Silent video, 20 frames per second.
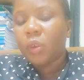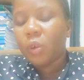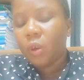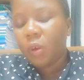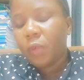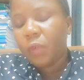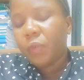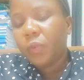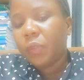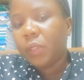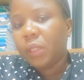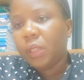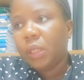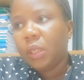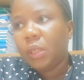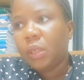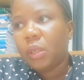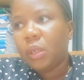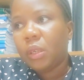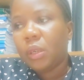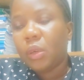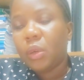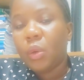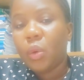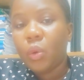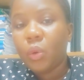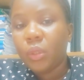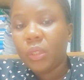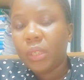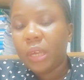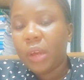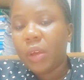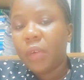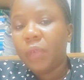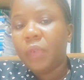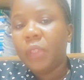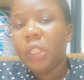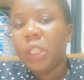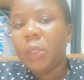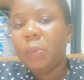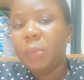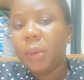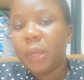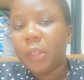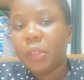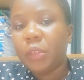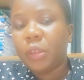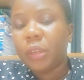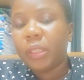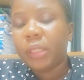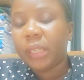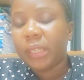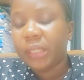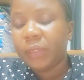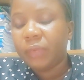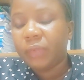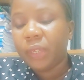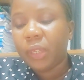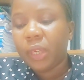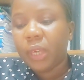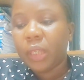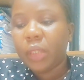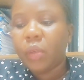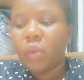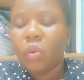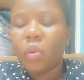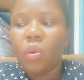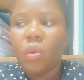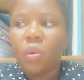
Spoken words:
of the holder of the debenture certificate